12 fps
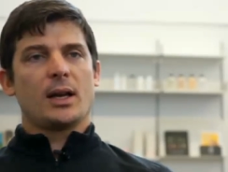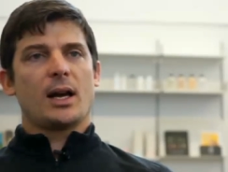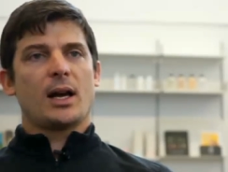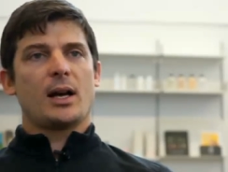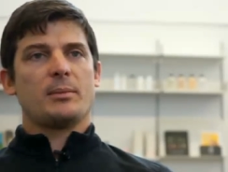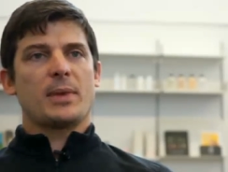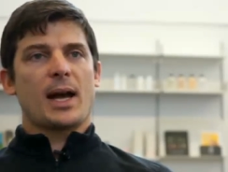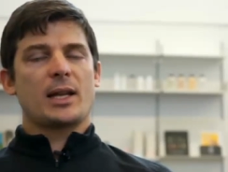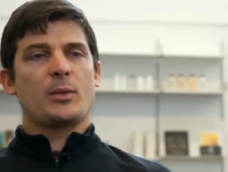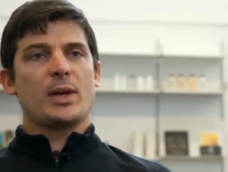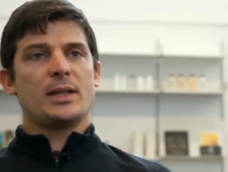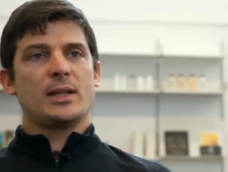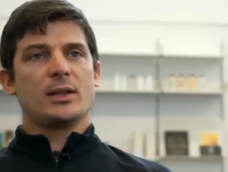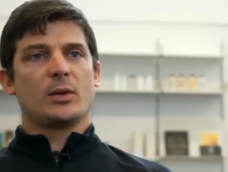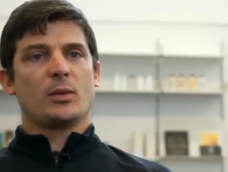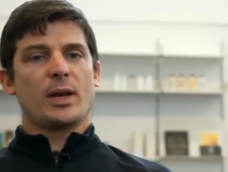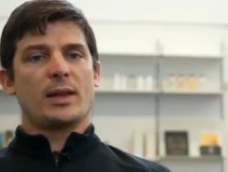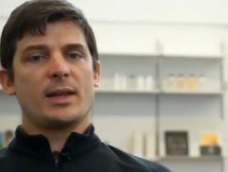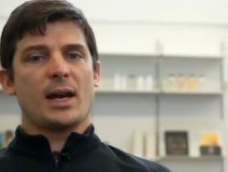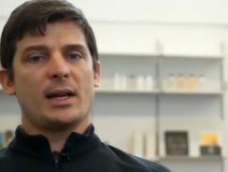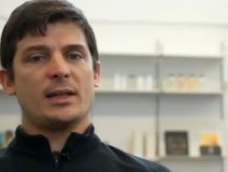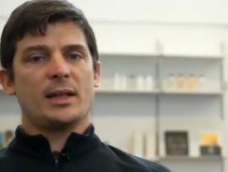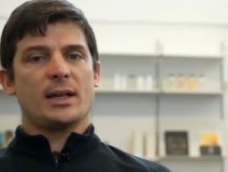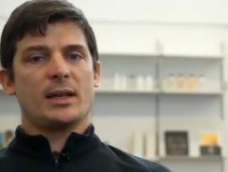Um, how do we deal with the
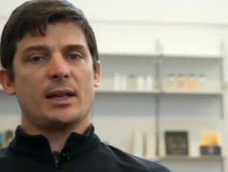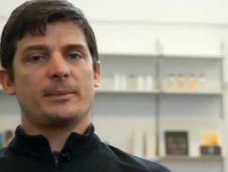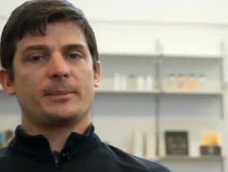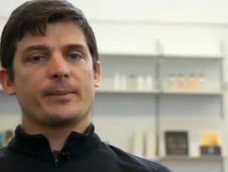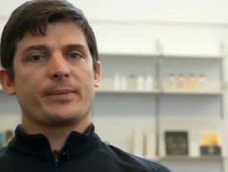idea that